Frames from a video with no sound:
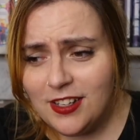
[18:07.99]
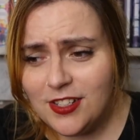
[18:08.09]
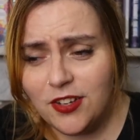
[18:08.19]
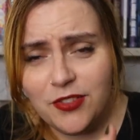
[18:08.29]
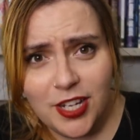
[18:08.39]

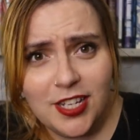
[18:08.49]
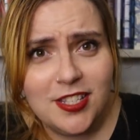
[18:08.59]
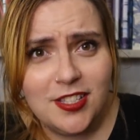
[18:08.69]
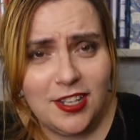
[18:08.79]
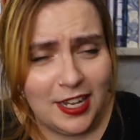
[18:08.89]

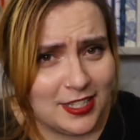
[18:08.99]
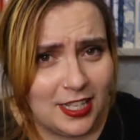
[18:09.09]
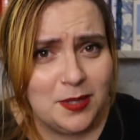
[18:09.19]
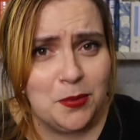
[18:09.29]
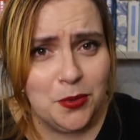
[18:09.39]
Diverse,
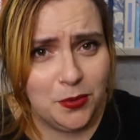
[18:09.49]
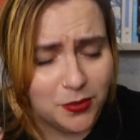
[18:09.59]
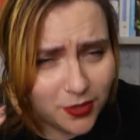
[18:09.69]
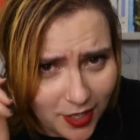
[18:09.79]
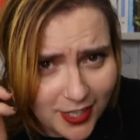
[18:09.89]

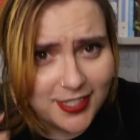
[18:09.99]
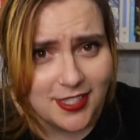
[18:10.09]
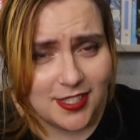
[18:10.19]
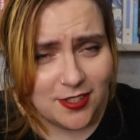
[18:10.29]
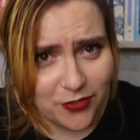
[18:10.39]
accessible,
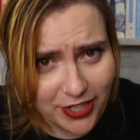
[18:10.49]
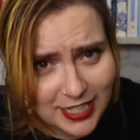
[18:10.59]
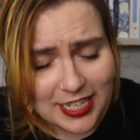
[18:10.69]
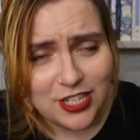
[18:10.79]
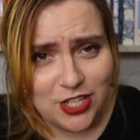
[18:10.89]
nice,
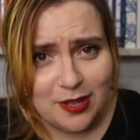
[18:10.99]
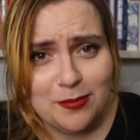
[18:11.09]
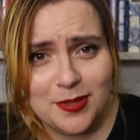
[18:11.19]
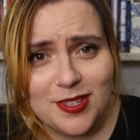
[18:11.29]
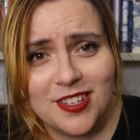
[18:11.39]
friendly
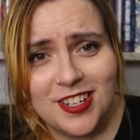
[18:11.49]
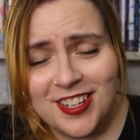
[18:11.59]
gyms